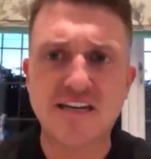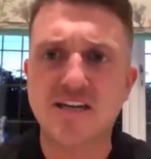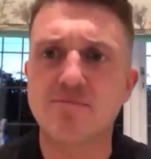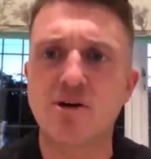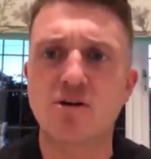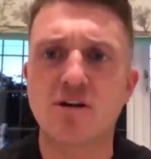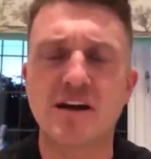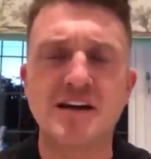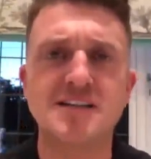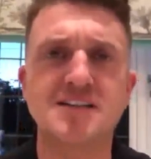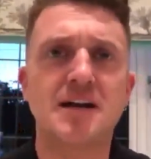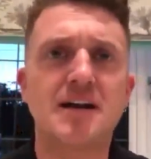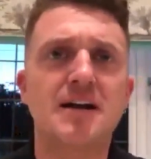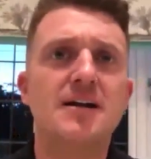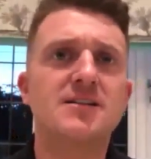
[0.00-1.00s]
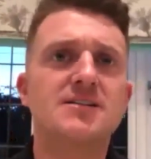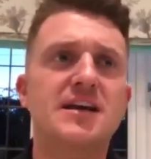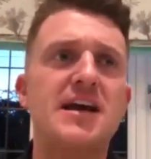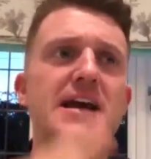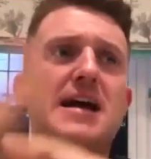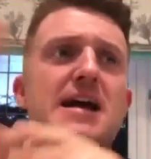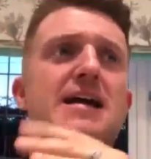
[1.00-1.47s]
Sikh communities,
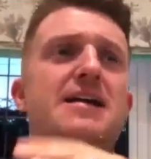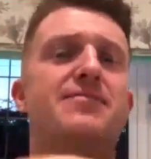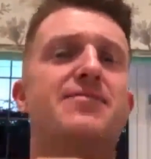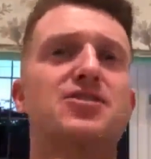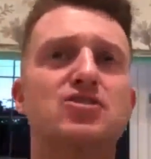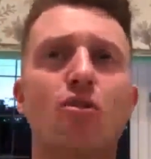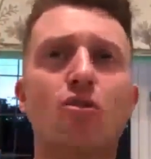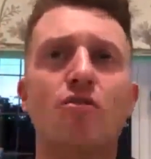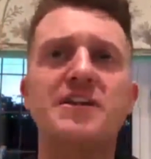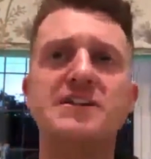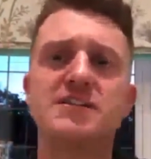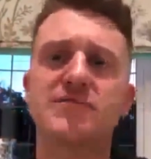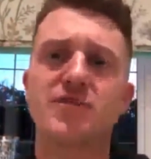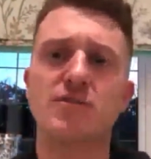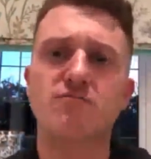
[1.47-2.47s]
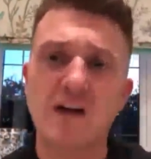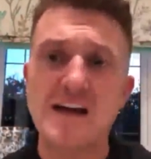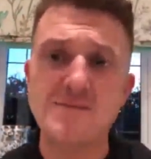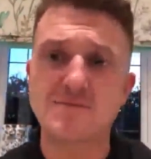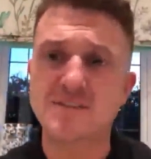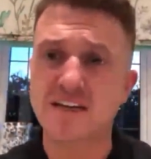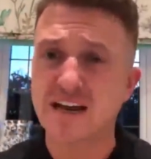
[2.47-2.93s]
to hear the stories of
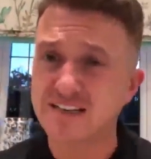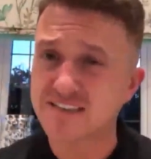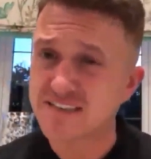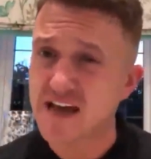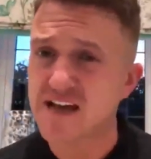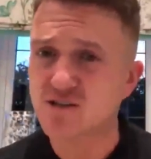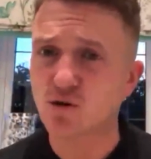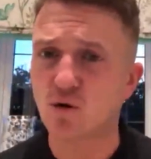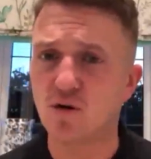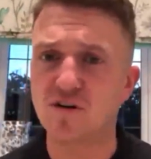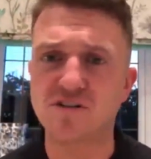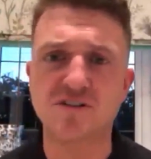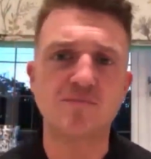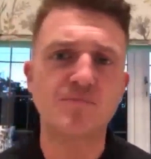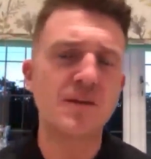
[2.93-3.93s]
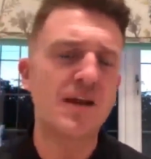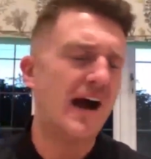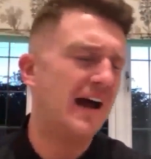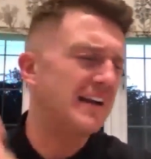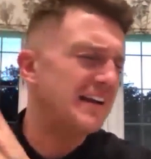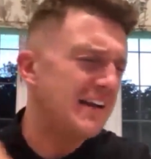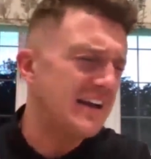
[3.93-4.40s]
the rapes against their daughters.
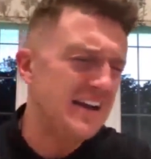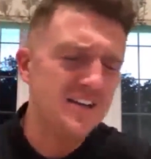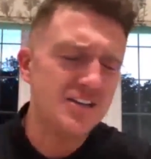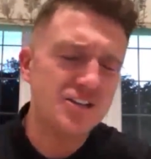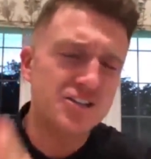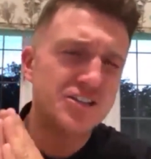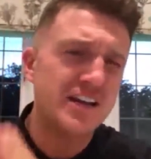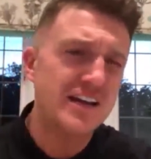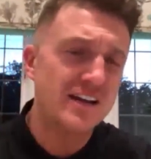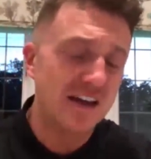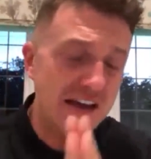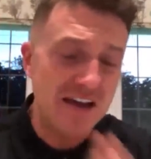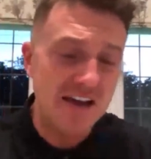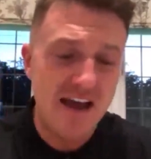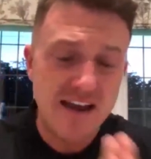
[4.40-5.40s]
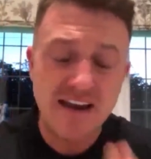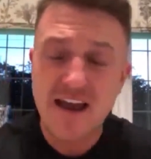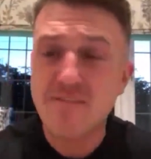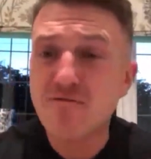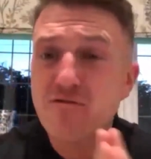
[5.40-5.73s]
And in every single